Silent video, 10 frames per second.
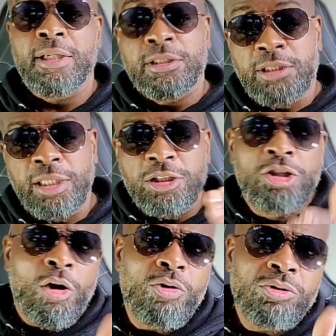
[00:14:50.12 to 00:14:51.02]
See,
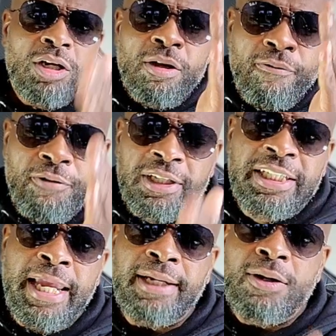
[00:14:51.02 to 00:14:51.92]
don't
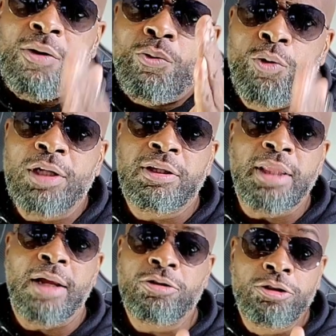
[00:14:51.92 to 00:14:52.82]
forget what
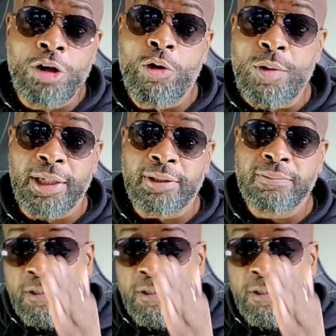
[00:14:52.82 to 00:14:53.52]
they're doing